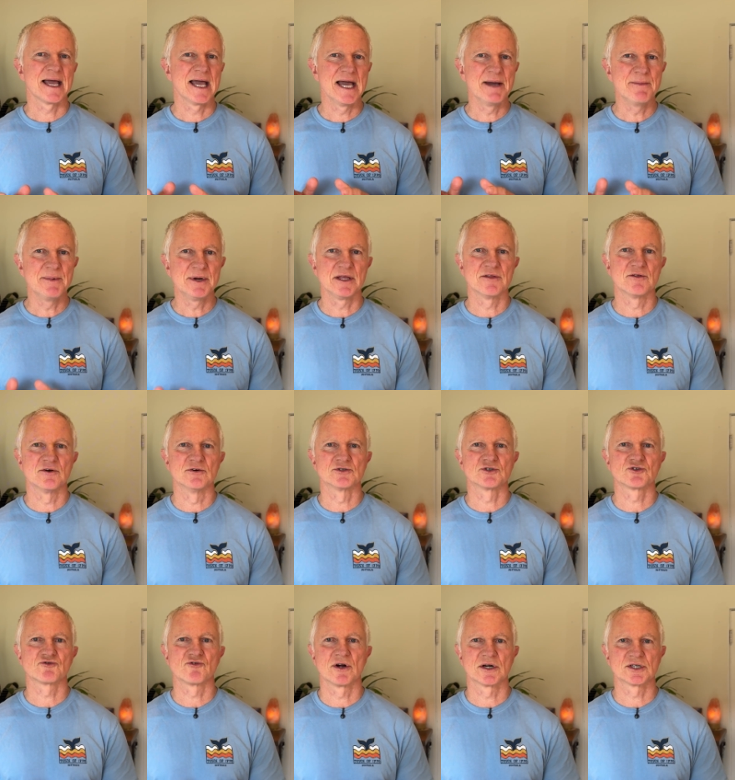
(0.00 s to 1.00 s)
how many of those
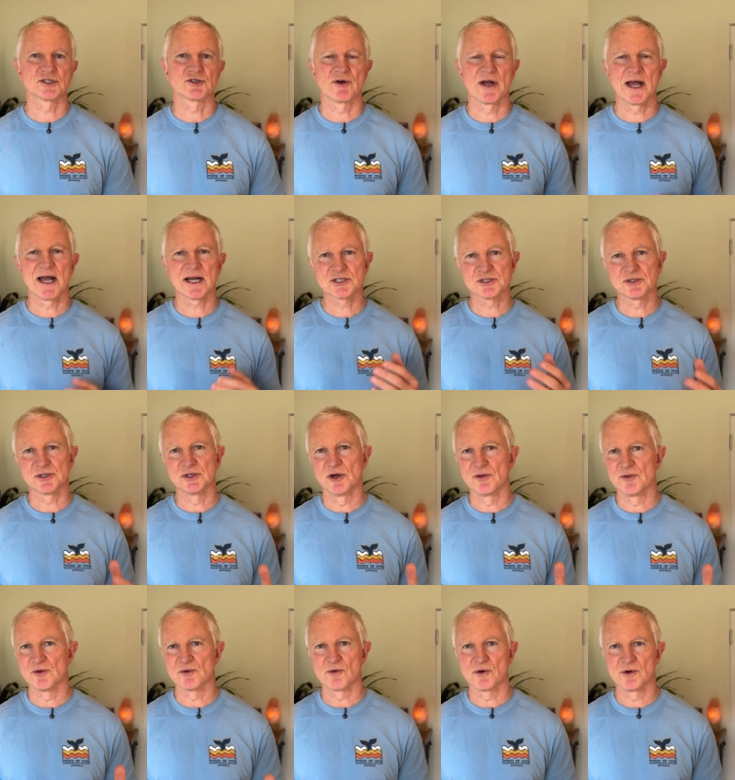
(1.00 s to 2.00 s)
trucks are actually
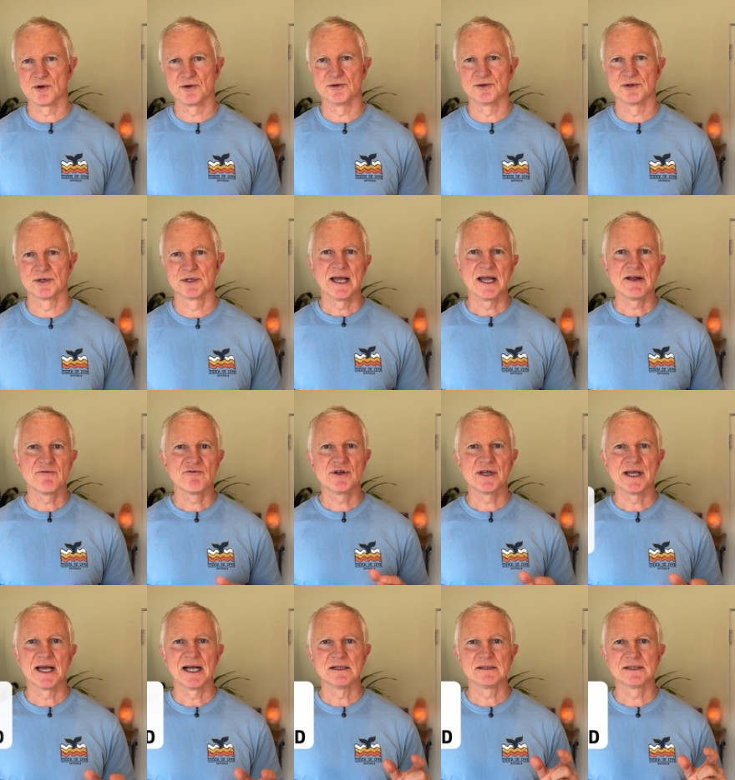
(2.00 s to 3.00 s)
on the road.
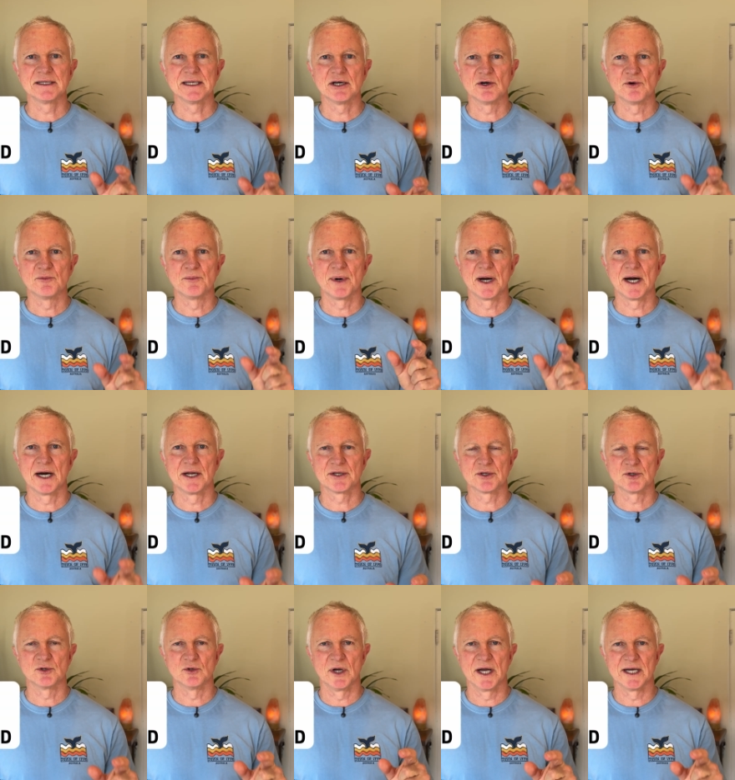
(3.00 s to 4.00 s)
Every LDL
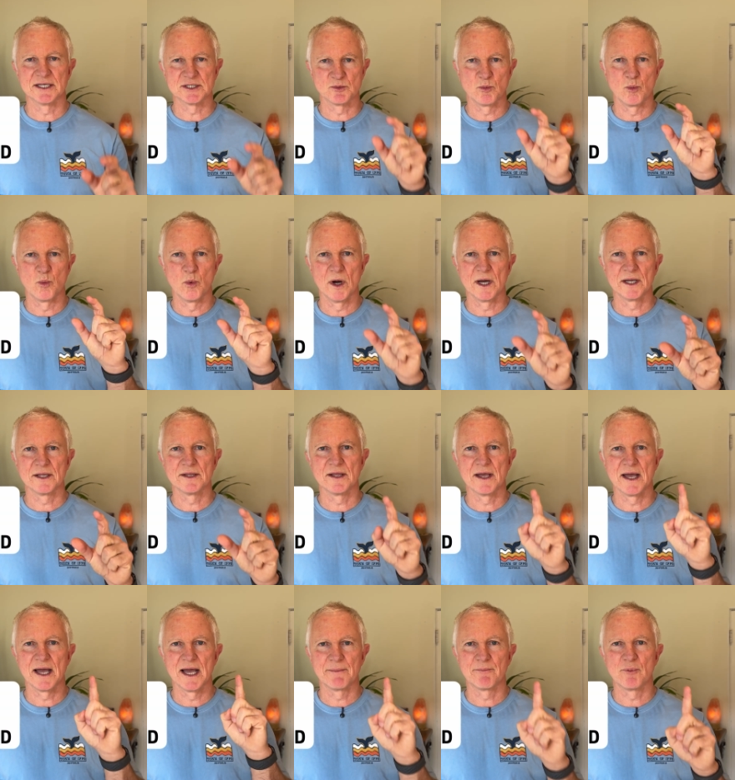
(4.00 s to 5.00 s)
particle has
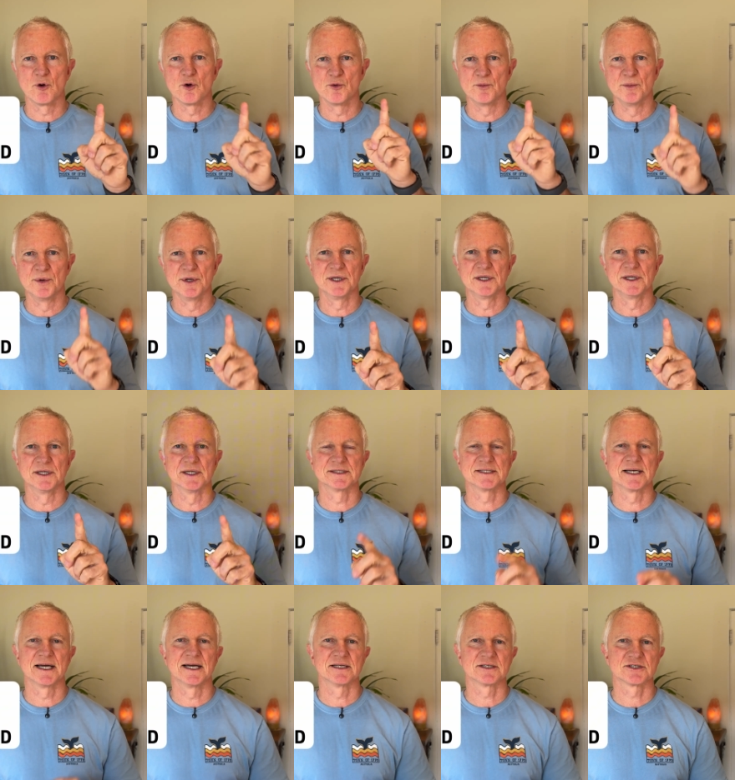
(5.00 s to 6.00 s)
one ApoB
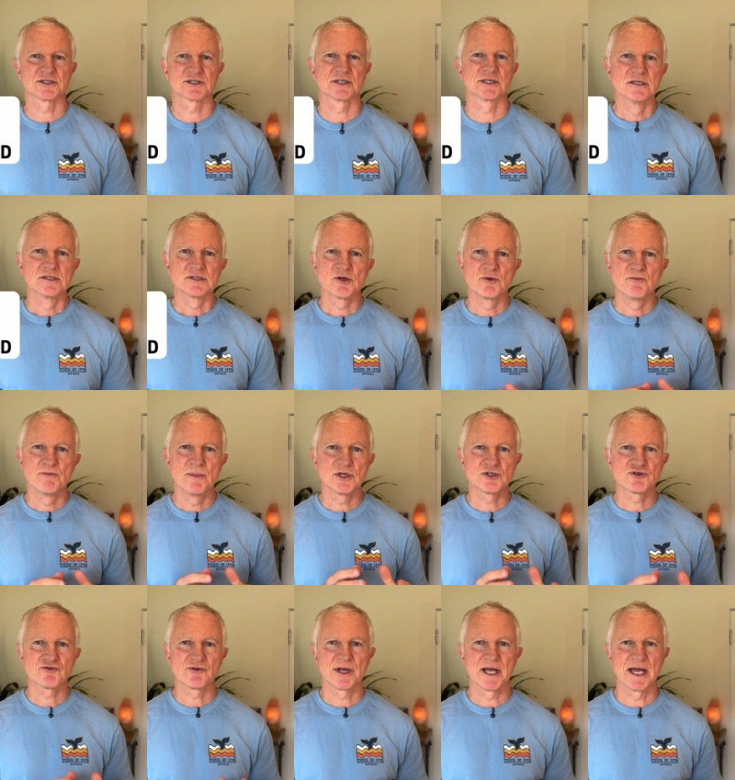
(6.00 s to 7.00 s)
attached. So
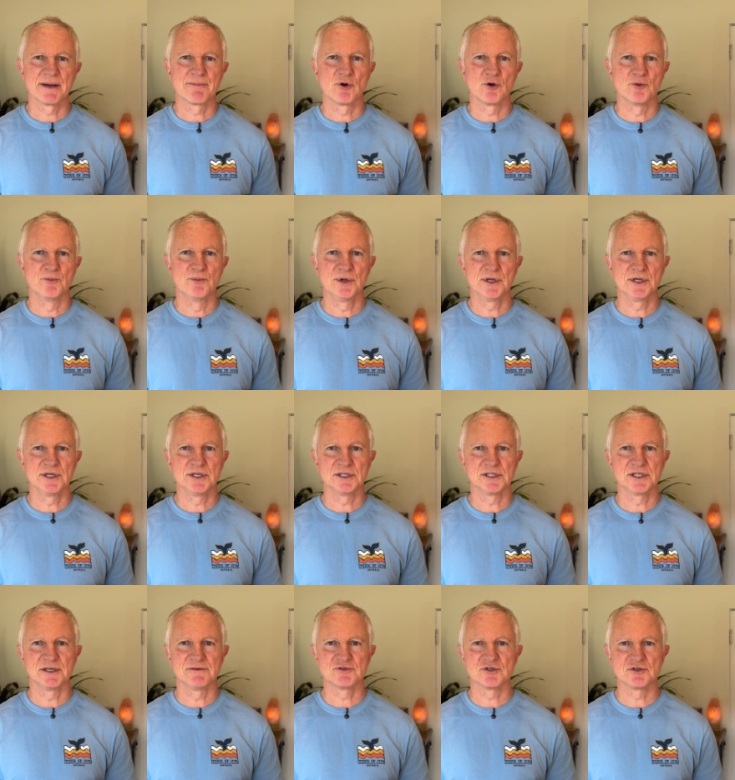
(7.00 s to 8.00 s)
measuring
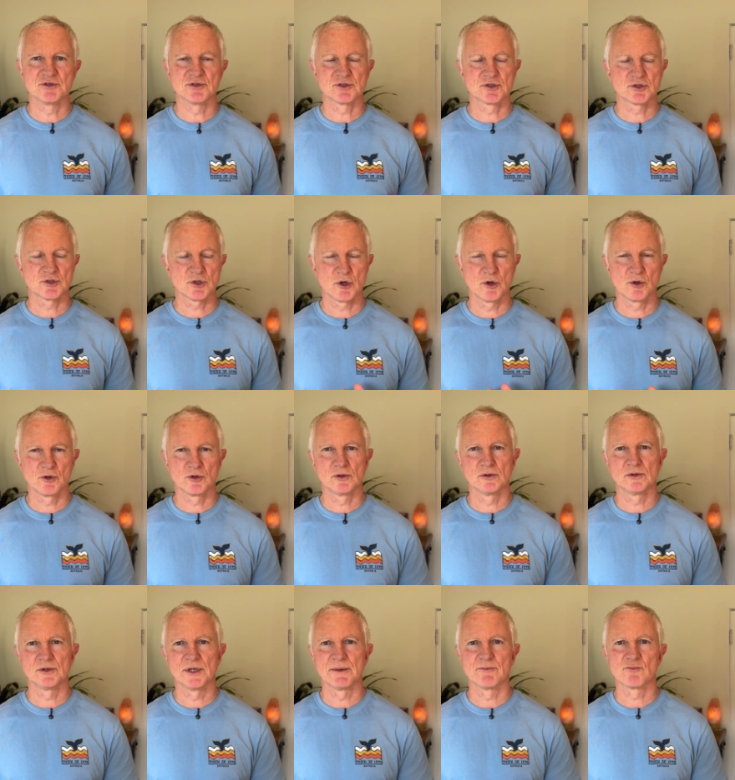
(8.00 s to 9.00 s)
ApoB gives you the
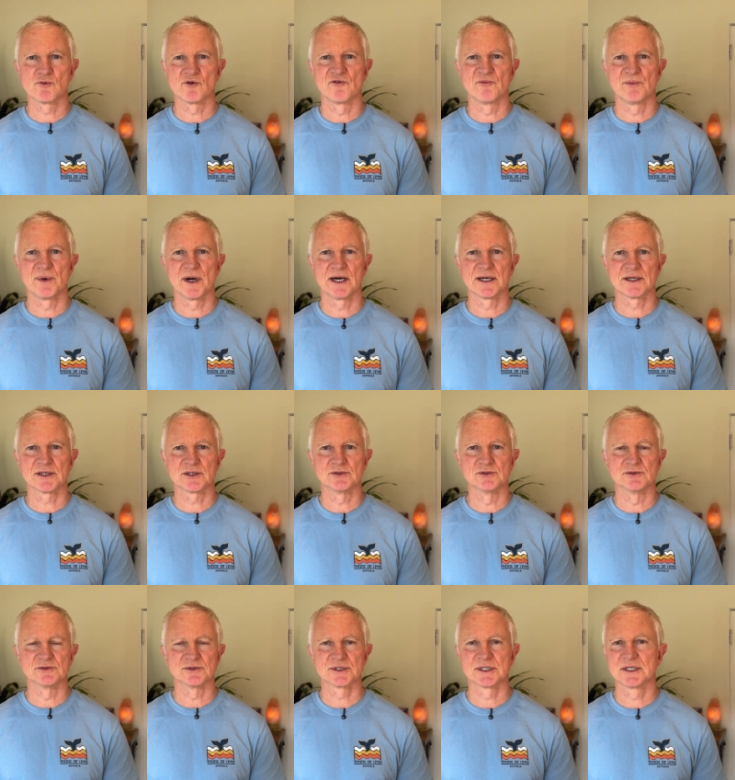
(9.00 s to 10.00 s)
total number of
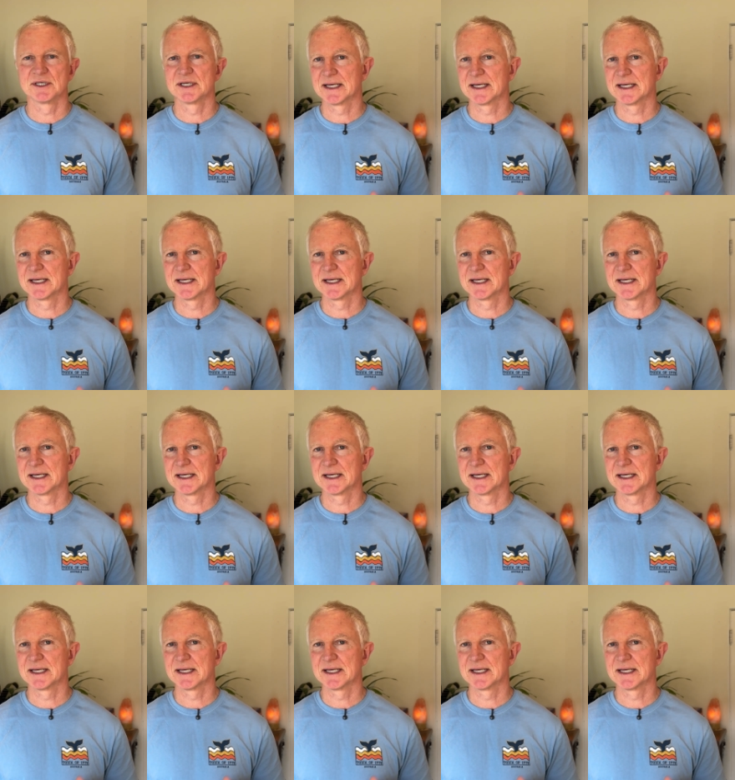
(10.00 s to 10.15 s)
particles